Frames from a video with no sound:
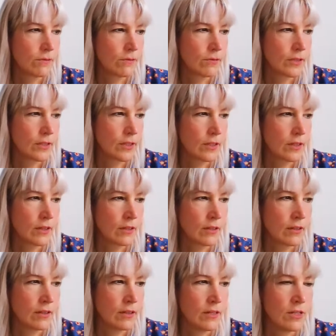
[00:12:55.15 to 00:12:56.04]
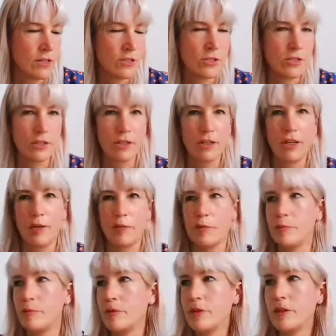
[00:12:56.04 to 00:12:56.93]
like kind of ninja
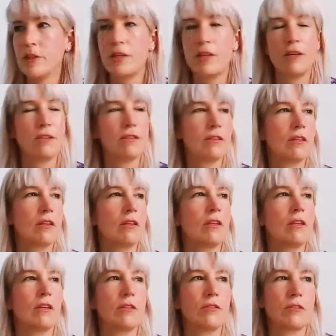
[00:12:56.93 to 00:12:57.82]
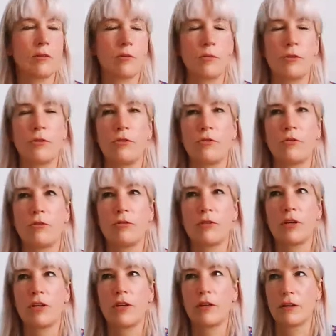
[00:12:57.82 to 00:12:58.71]
capabilities that like someone
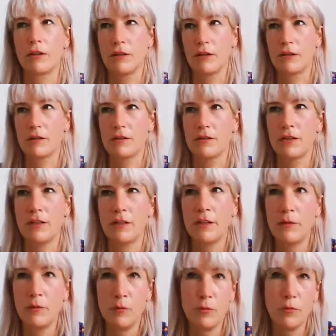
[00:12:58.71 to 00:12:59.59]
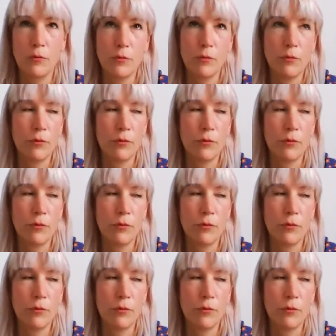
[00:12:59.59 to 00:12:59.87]
who's like ascended